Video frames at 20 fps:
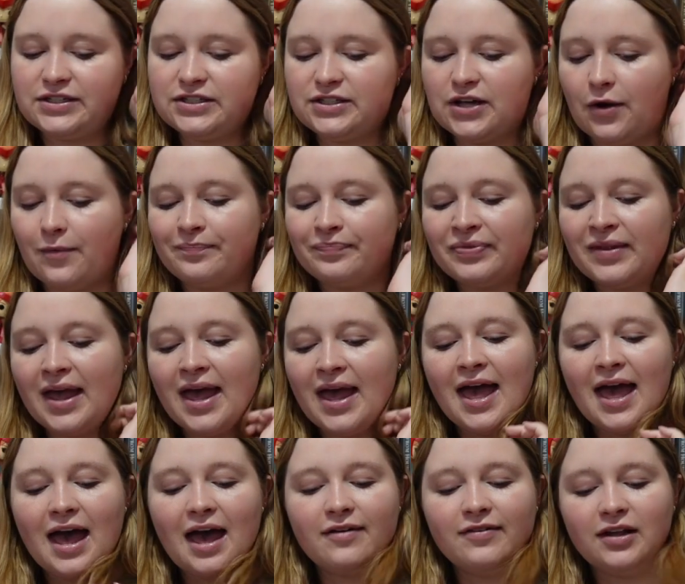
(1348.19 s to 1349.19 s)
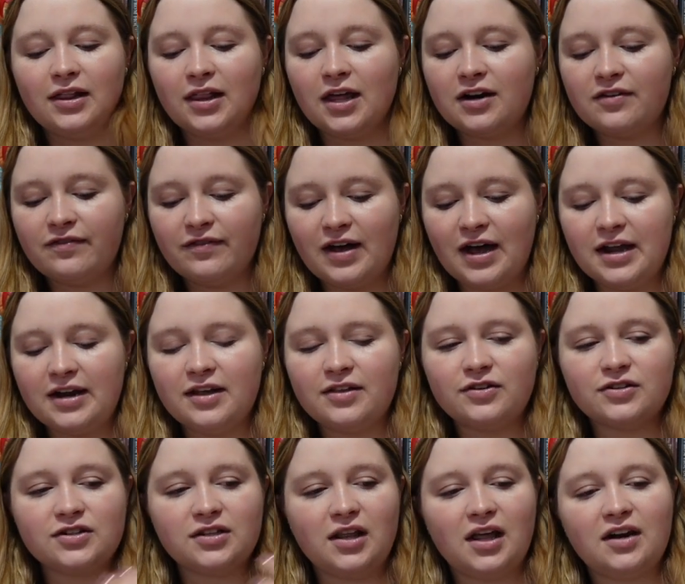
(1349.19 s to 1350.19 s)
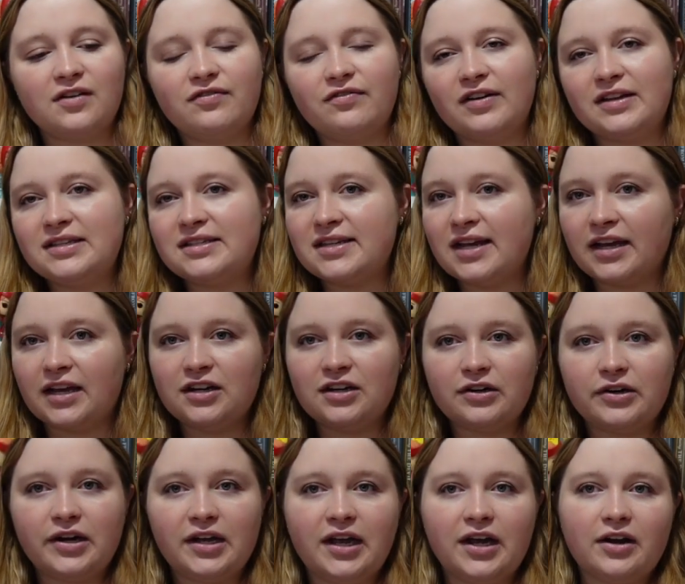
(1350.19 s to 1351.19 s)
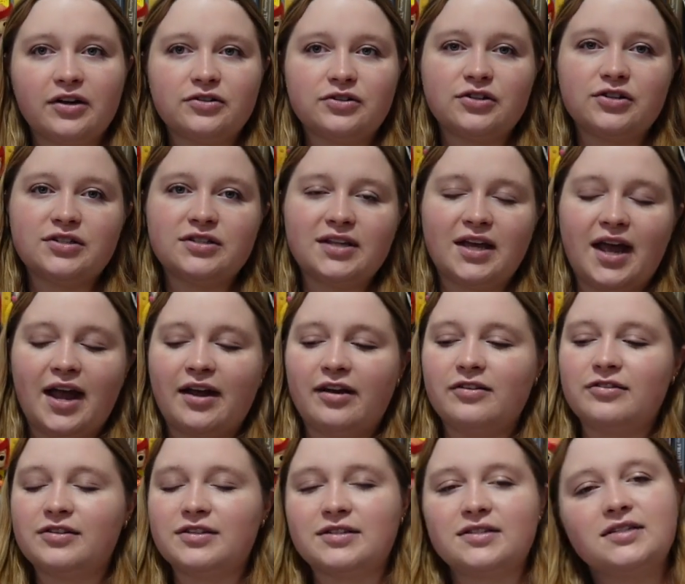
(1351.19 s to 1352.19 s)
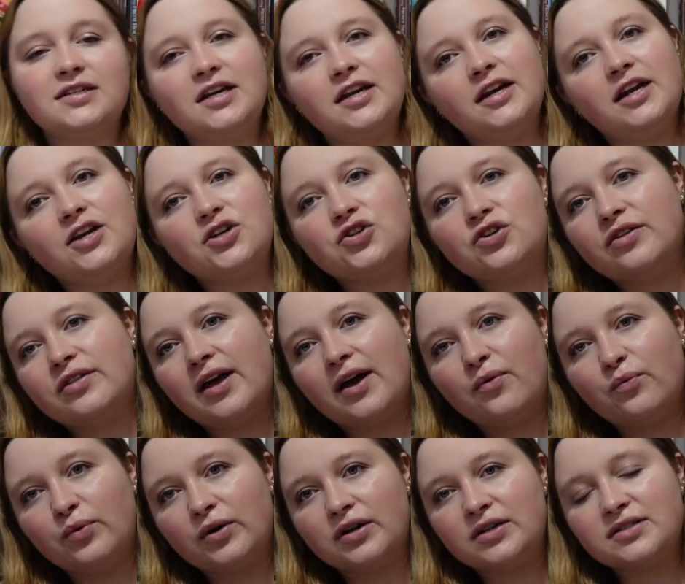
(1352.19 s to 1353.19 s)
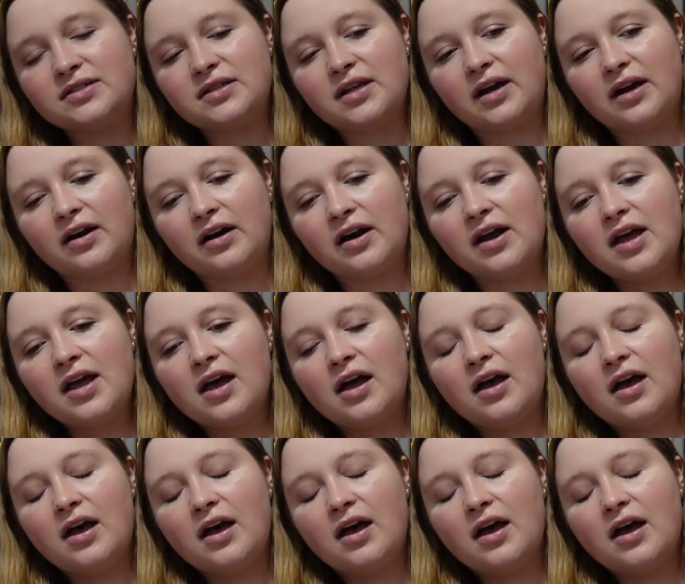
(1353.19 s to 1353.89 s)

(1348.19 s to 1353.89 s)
So having a lot of fun and there's a lot of fun secondary characters. They hired this teenager that works there.